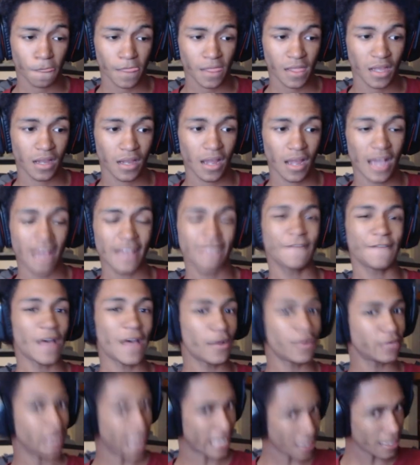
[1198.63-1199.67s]
I found
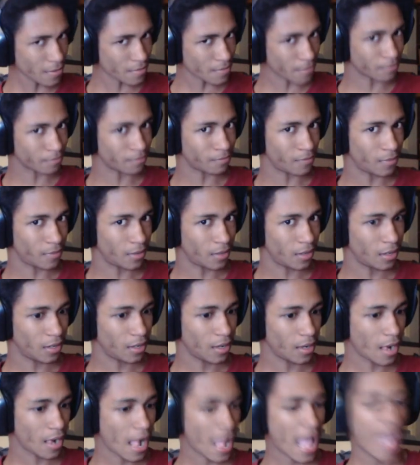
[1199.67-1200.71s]
him,
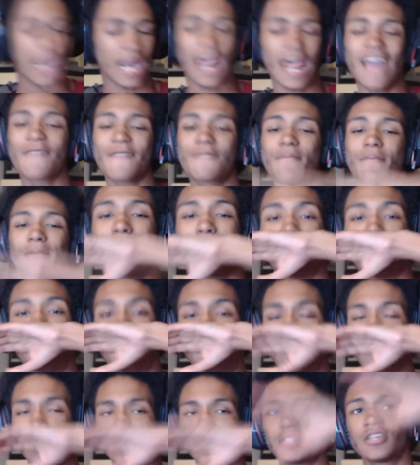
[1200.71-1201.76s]
and I've been
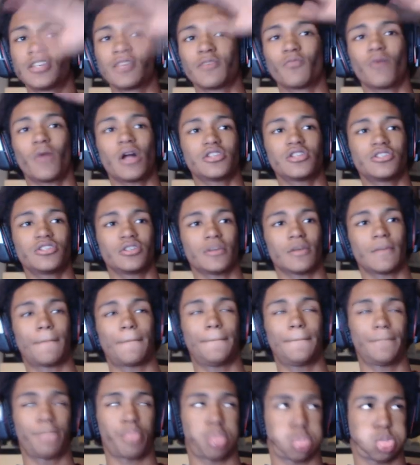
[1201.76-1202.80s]
binge
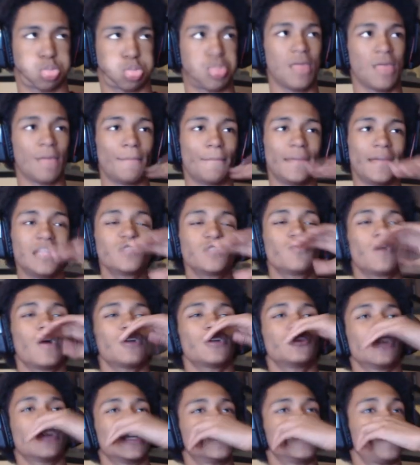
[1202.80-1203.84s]
watching
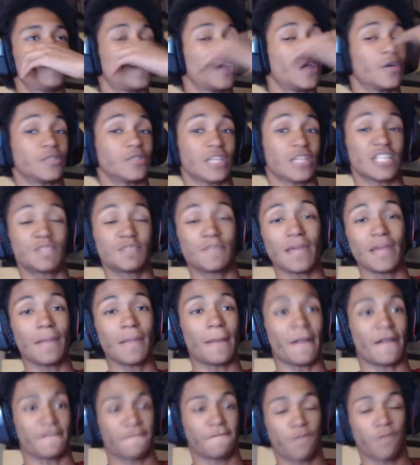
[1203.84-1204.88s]
his videos. It's been
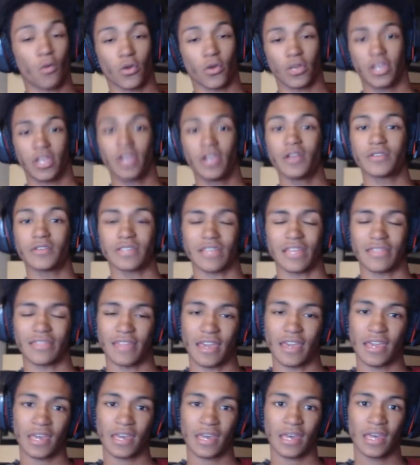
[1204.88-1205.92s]
about 4 years, I think,
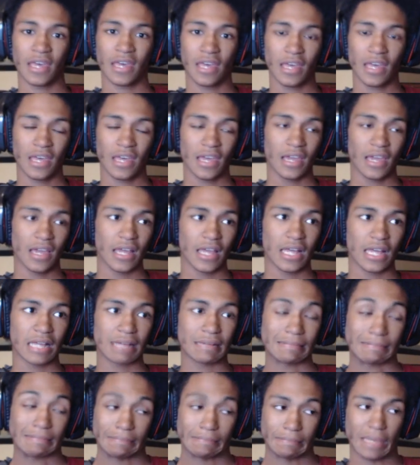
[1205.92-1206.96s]

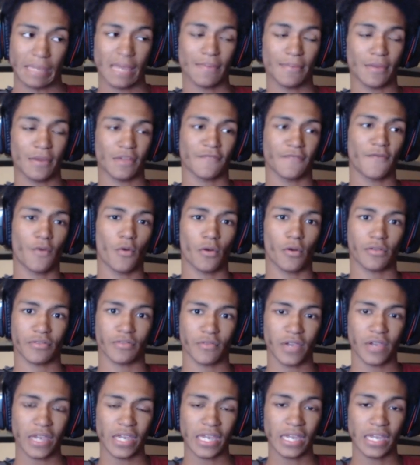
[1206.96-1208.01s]
maybe 4 or
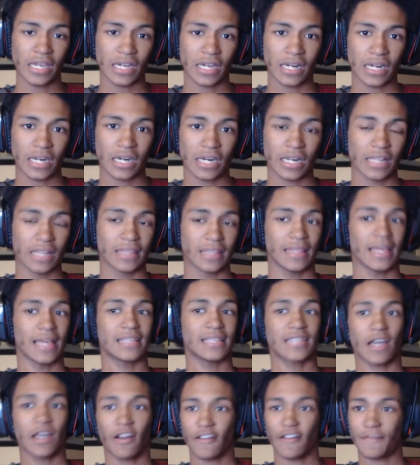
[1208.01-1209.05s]
3, and that's
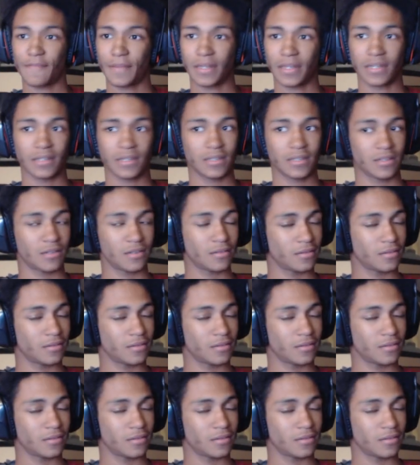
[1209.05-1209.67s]
how I've been